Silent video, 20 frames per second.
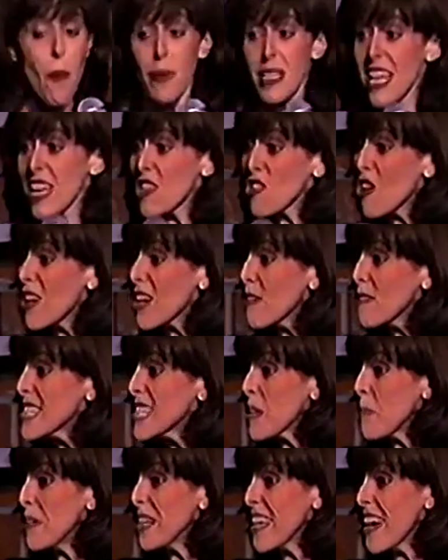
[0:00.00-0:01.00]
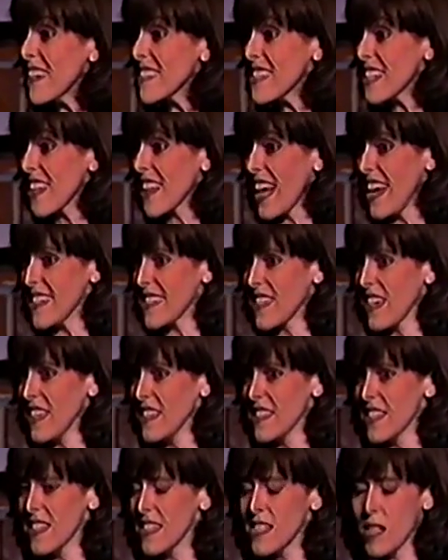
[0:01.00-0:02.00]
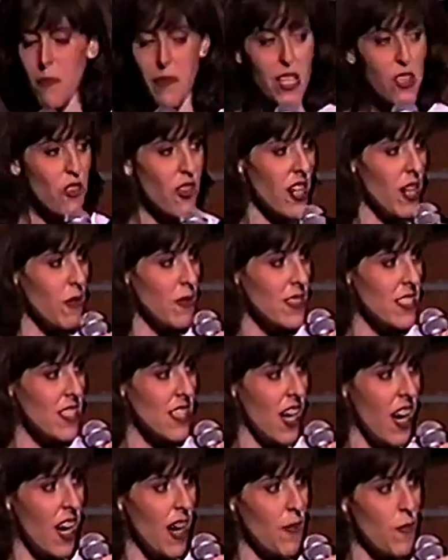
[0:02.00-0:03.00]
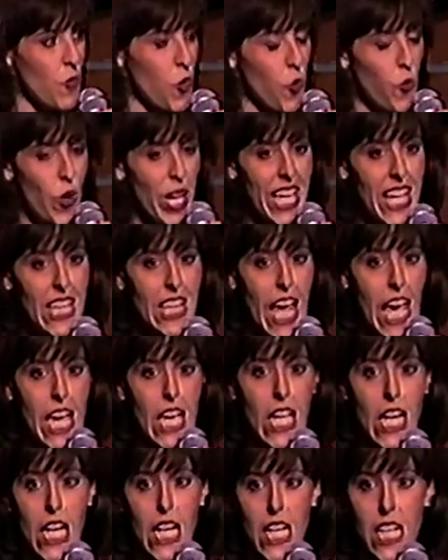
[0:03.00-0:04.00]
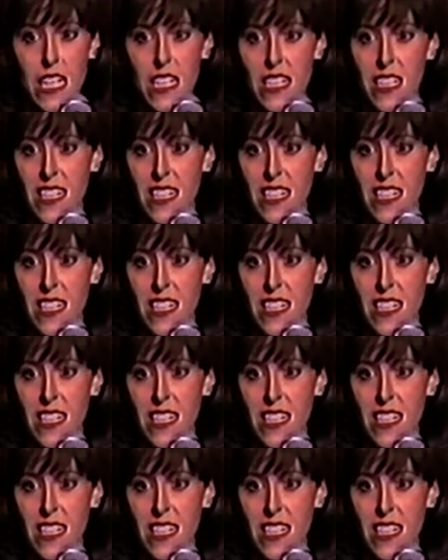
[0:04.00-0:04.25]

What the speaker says: But they thought I was somebody else in Alaska. Somebody thought I was Ricky Lake.